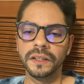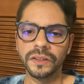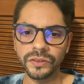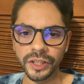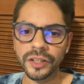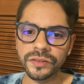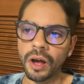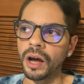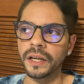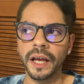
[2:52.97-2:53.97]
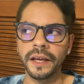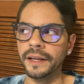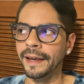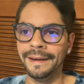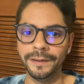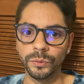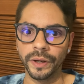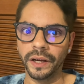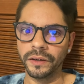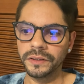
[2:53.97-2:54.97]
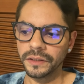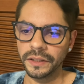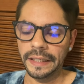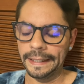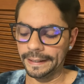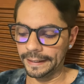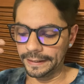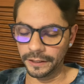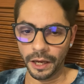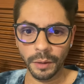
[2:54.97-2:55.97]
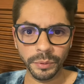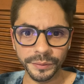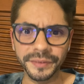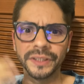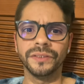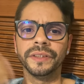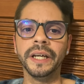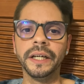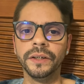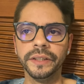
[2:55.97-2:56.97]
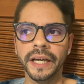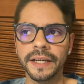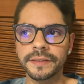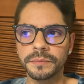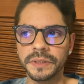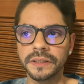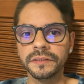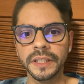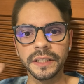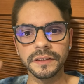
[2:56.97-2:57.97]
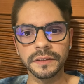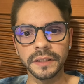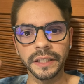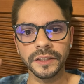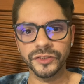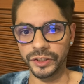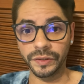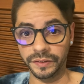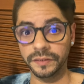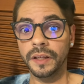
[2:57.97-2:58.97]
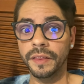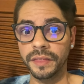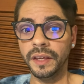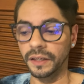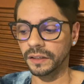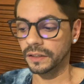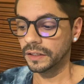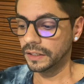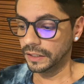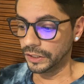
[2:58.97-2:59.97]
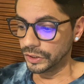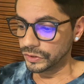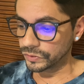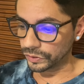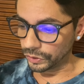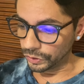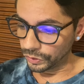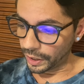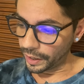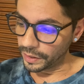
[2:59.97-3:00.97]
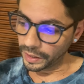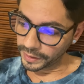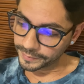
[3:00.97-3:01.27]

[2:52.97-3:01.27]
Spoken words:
you get taught at anywhere, and up until now, it hasn't been taken like a serious thing. So like I